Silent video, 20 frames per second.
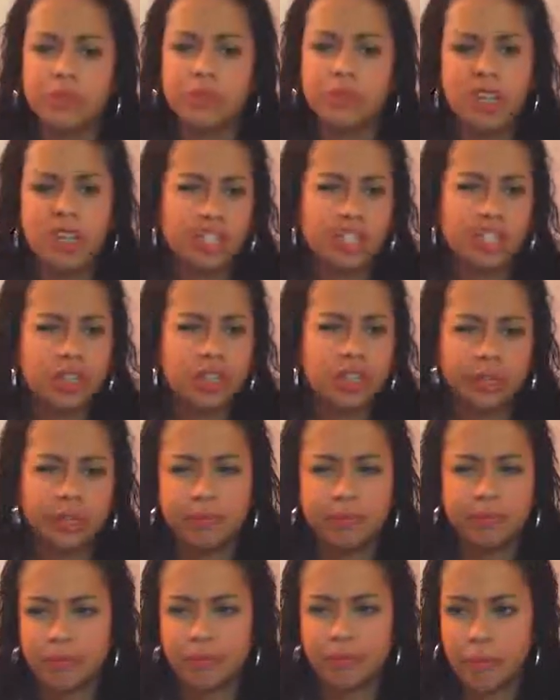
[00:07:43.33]
It's actually good.
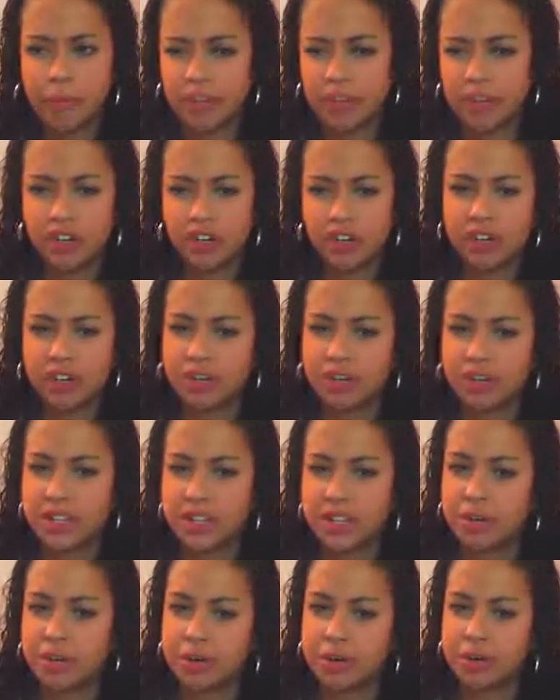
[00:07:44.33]
I shouldn't have
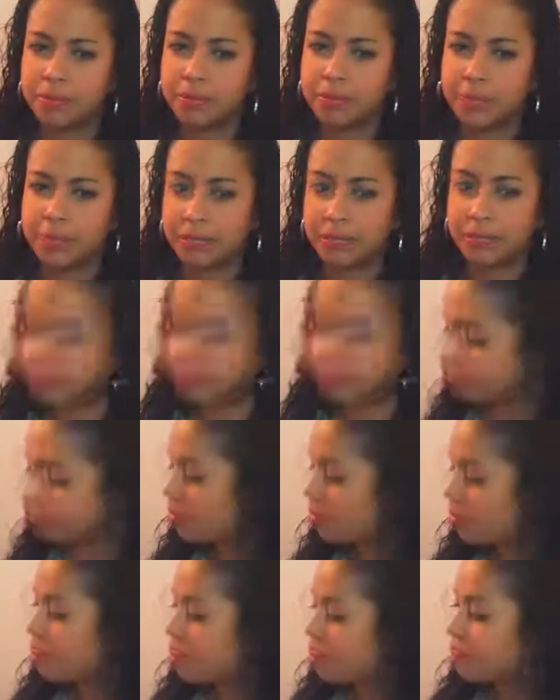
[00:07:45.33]
said they were bad.
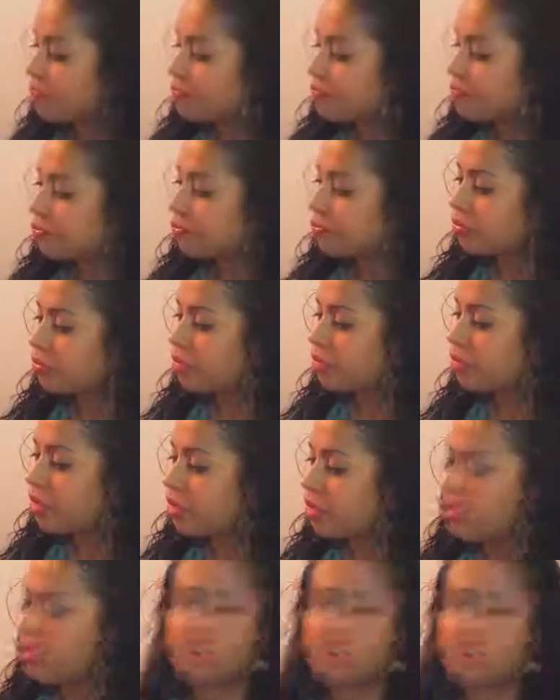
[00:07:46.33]

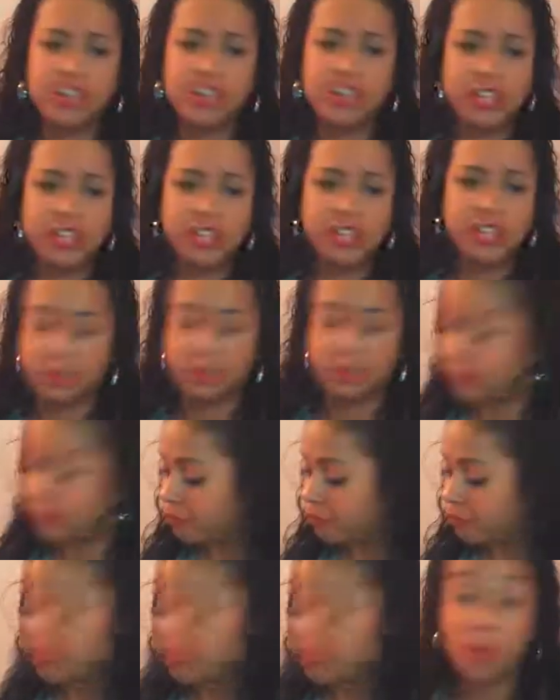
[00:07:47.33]
They actually taste good.
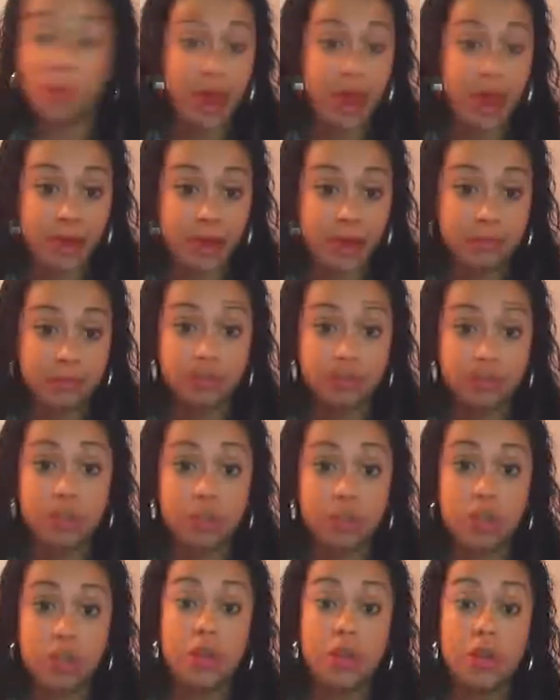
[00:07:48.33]
You know why?
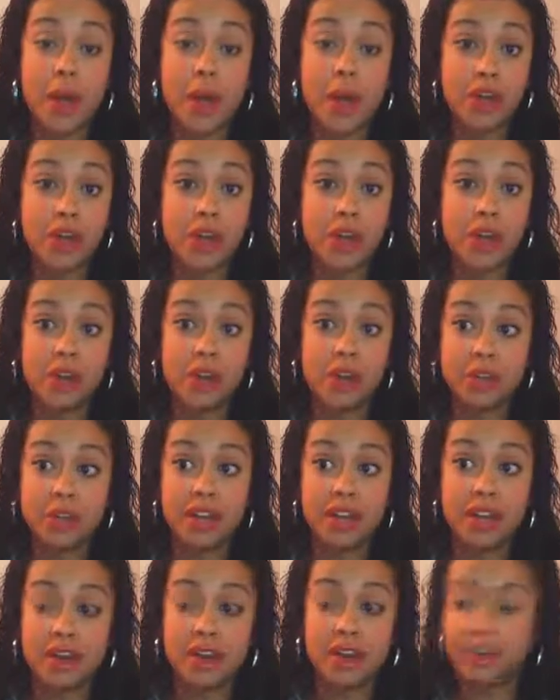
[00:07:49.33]
You know why I thought
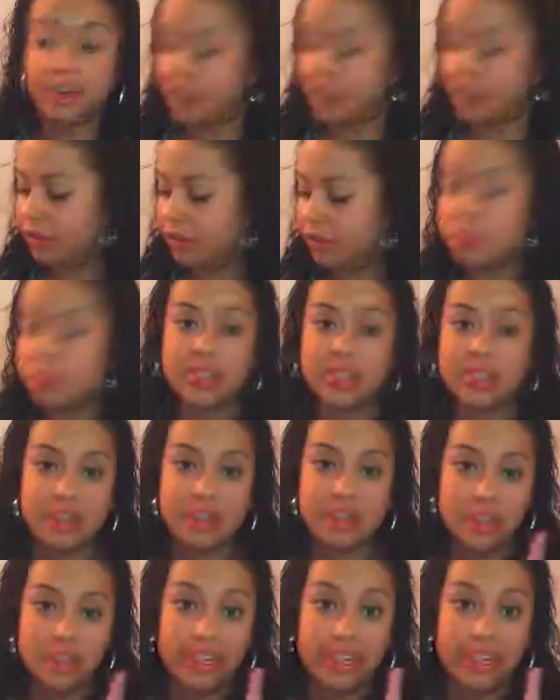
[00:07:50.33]
they didn't have flavor? Because
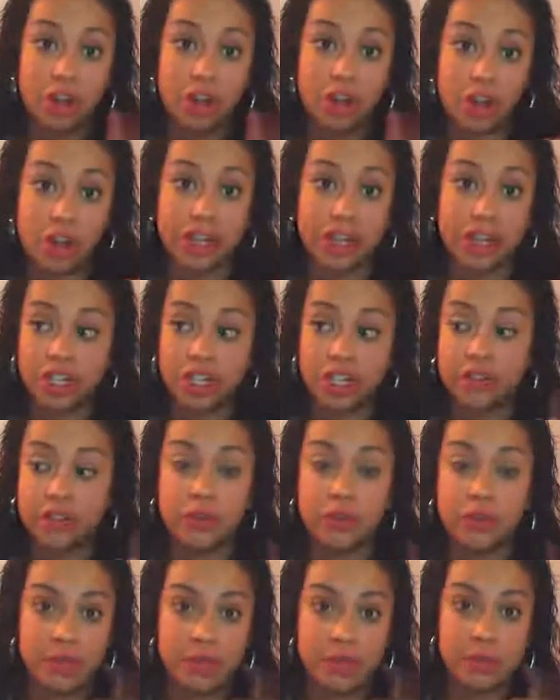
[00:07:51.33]
I was eating all that junk
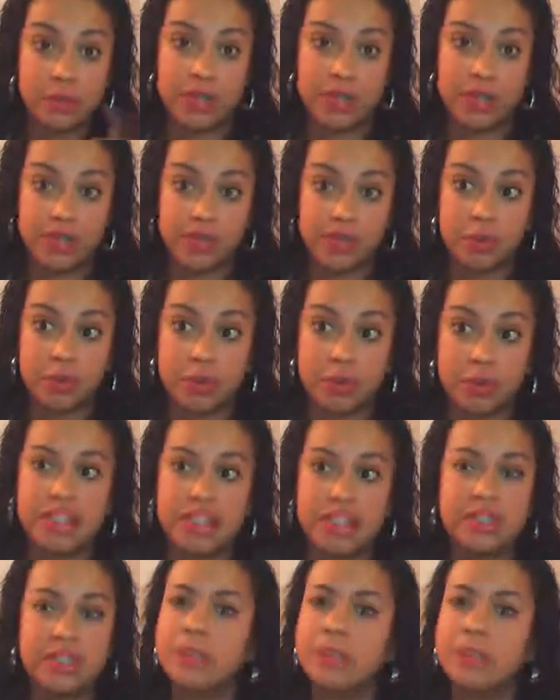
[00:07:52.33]
food these past couple
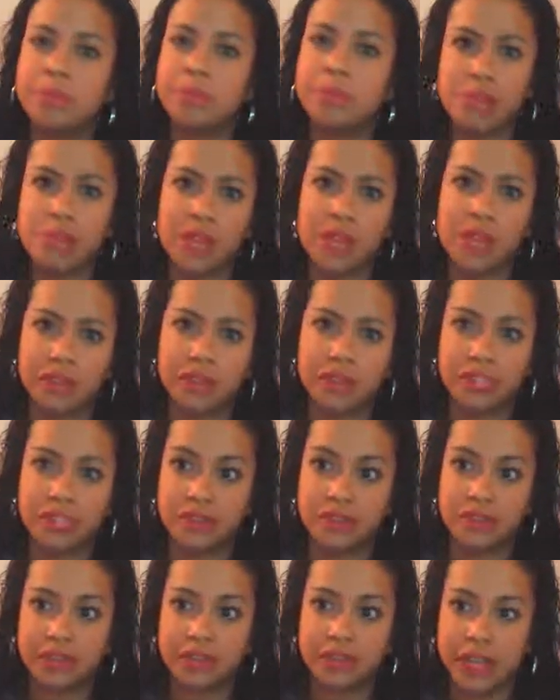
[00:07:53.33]
weeks, and
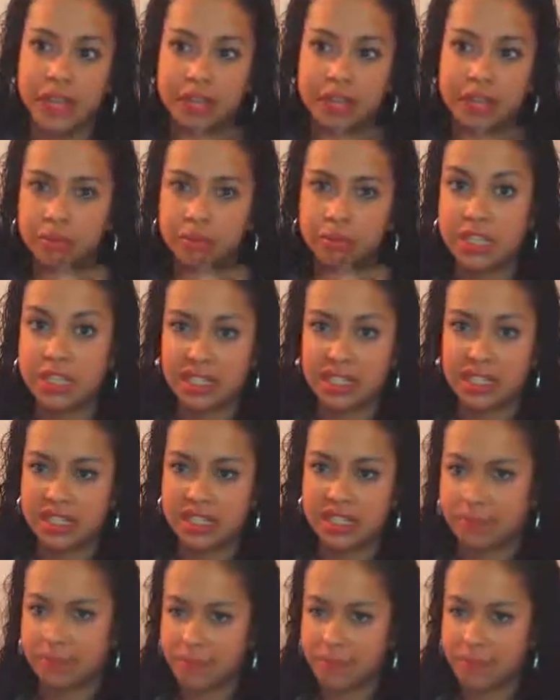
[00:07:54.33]
this, like,
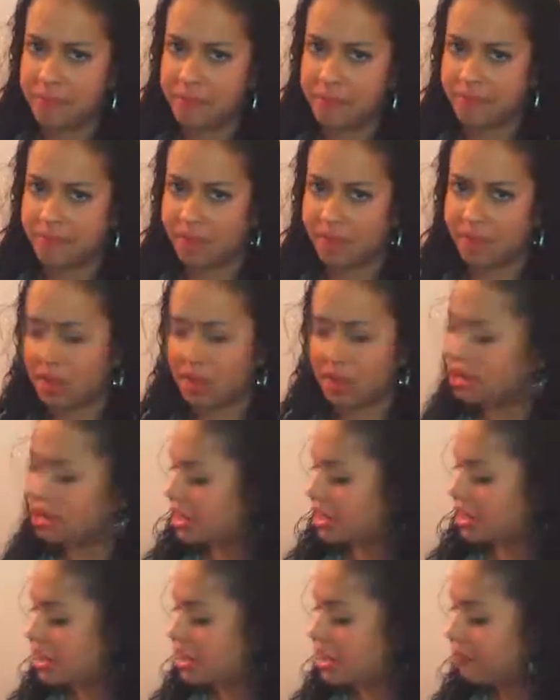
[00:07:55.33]
tasted
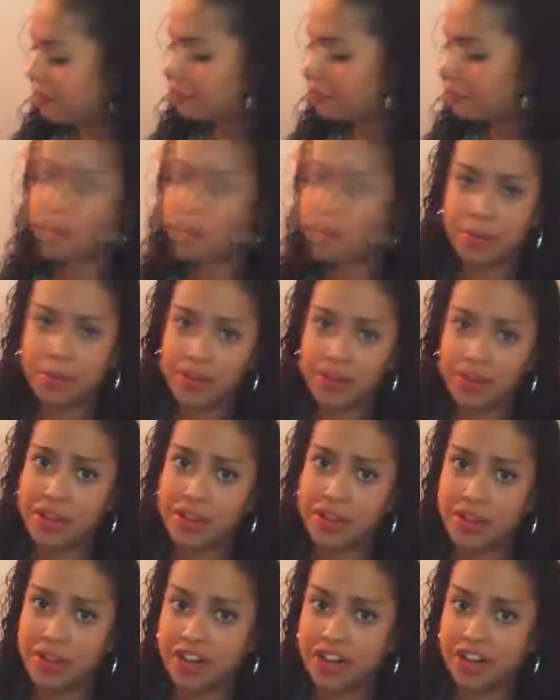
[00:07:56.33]
yucky compared
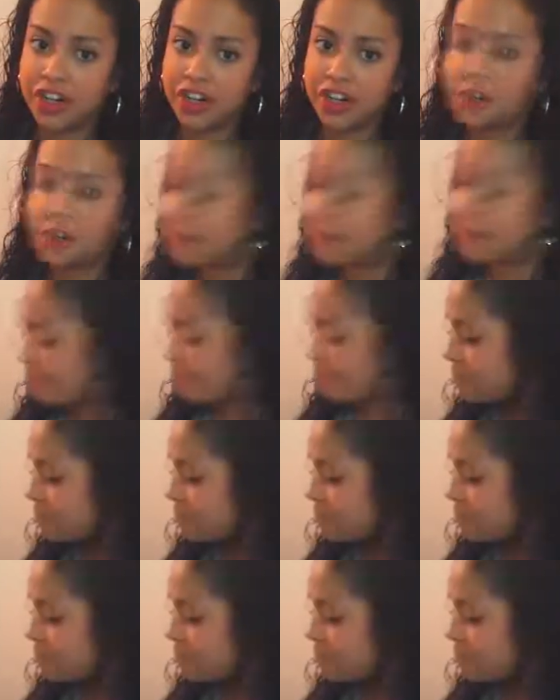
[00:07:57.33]
to all that junk.